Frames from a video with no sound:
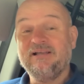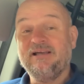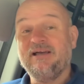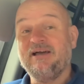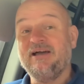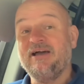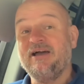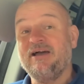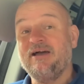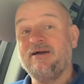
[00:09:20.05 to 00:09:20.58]

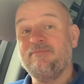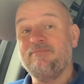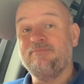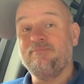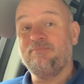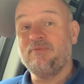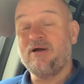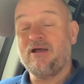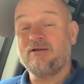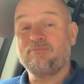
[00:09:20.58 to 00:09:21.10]

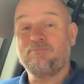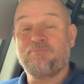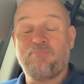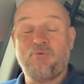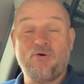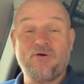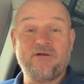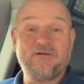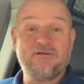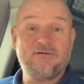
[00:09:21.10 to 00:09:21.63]
and
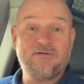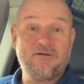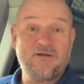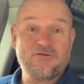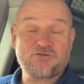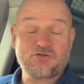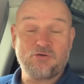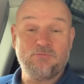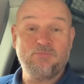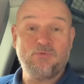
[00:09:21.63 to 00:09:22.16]
putting
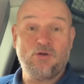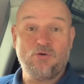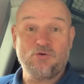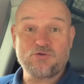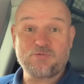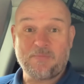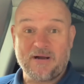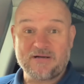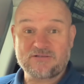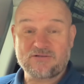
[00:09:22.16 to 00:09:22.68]
some
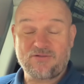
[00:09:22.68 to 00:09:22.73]
lawns back